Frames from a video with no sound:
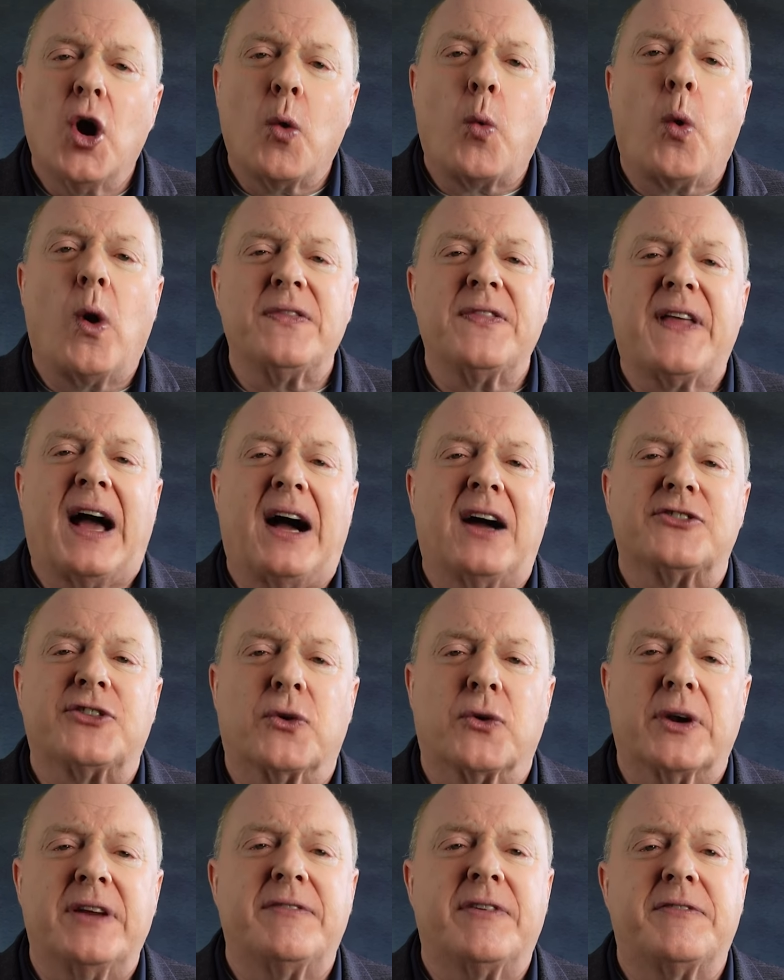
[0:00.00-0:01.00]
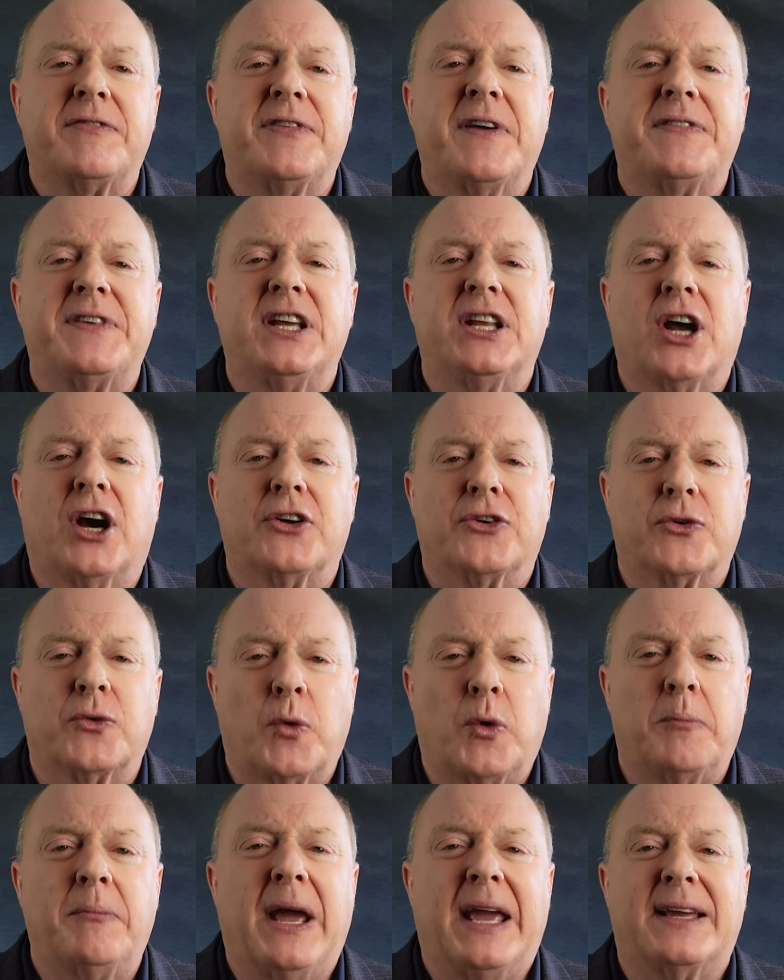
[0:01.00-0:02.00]
$1,000, or even $1,500
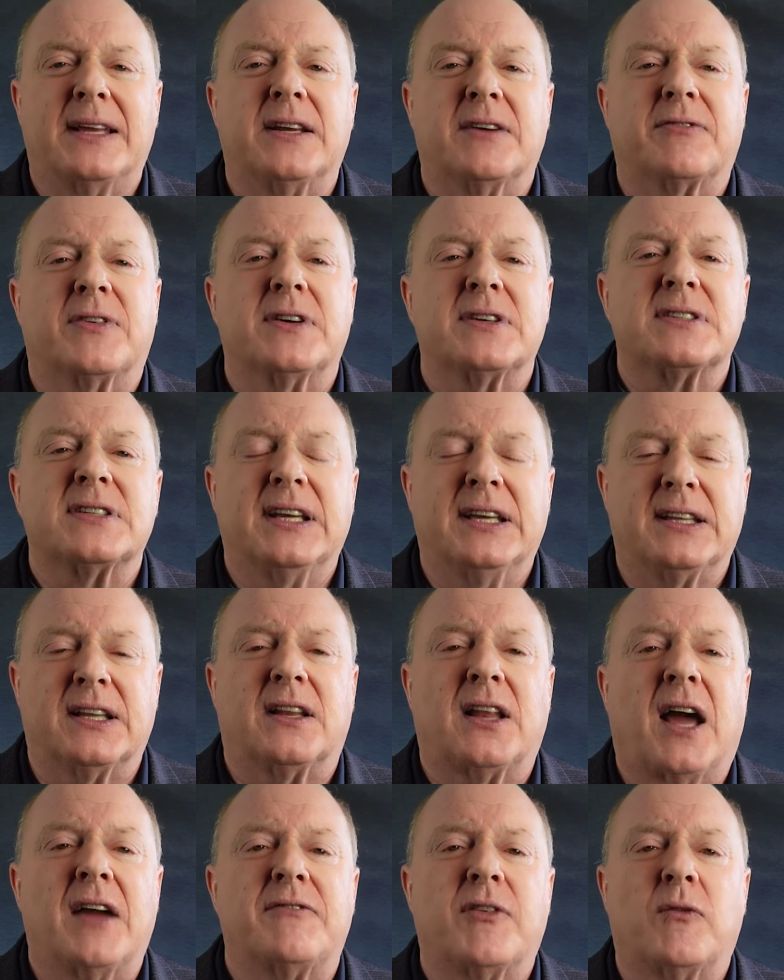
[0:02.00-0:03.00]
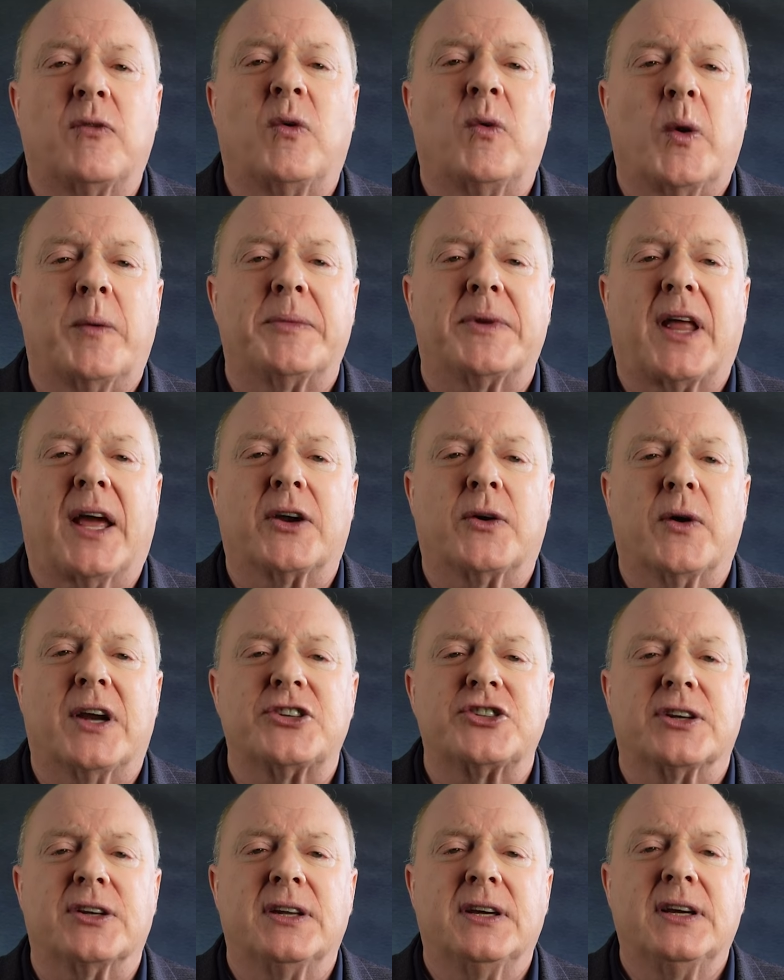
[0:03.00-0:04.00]
will make a difference in the life of a woman like
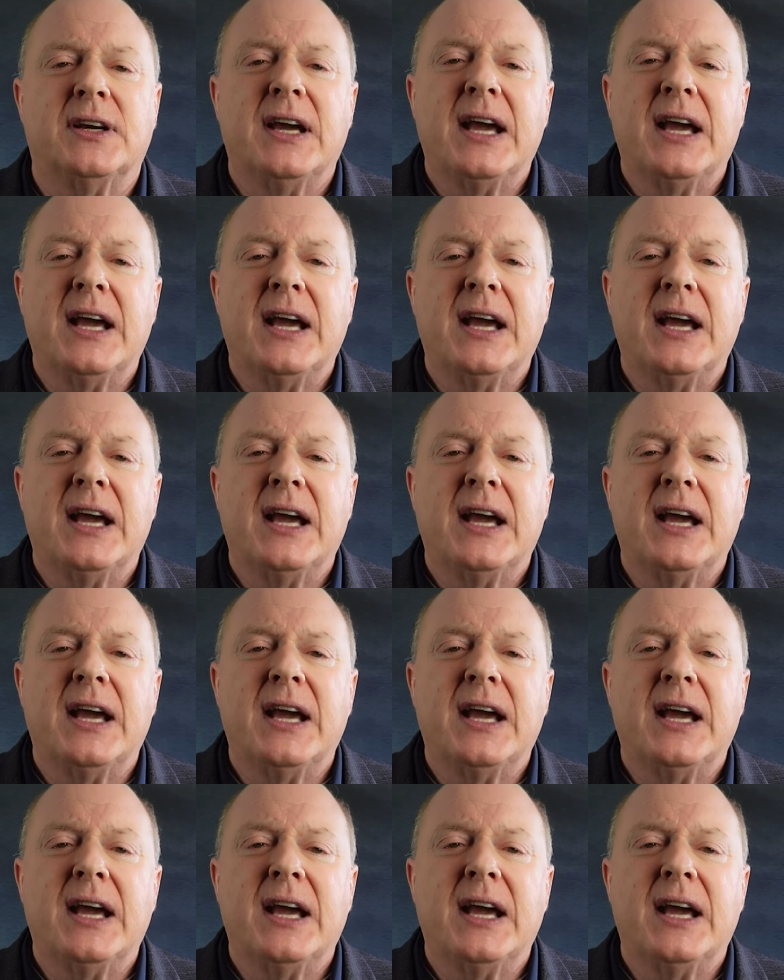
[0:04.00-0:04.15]
Gretchen.